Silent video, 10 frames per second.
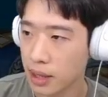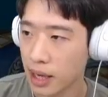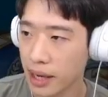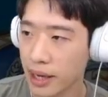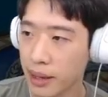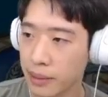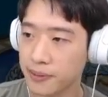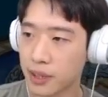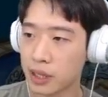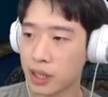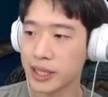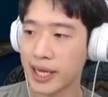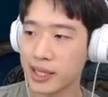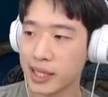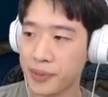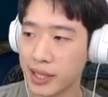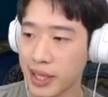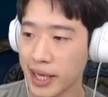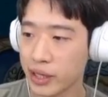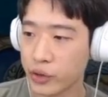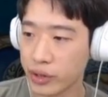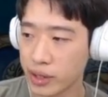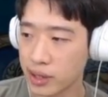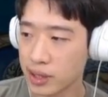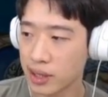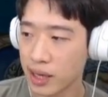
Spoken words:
I have attack speed increase.